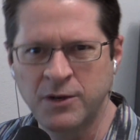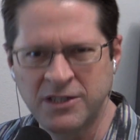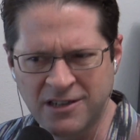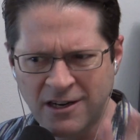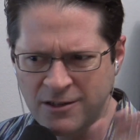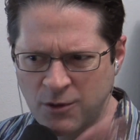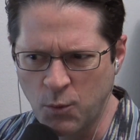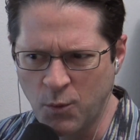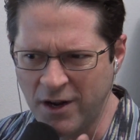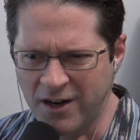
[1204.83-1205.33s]
We
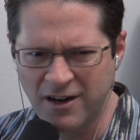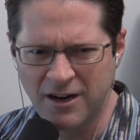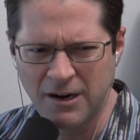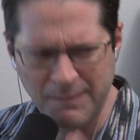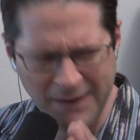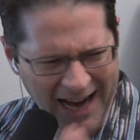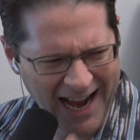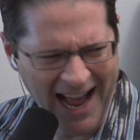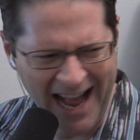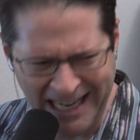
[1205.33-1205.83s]
start to wonder,
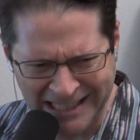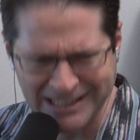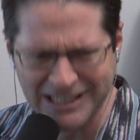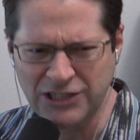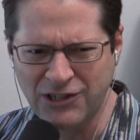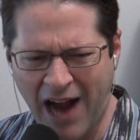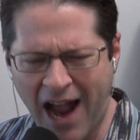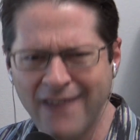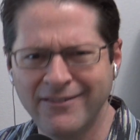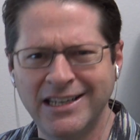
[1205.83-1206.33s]
am I actually
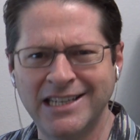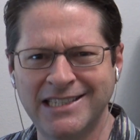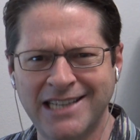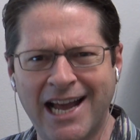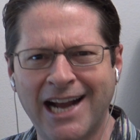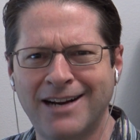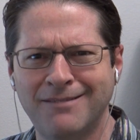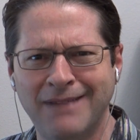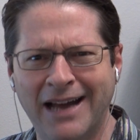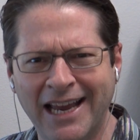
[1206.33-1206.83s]
driving to
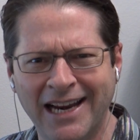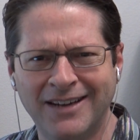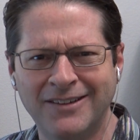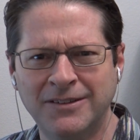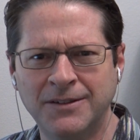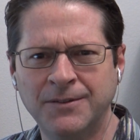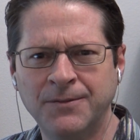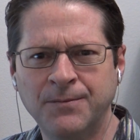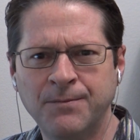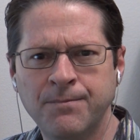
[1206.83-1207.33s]

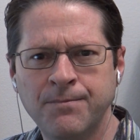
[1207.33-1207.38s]
Sacramento?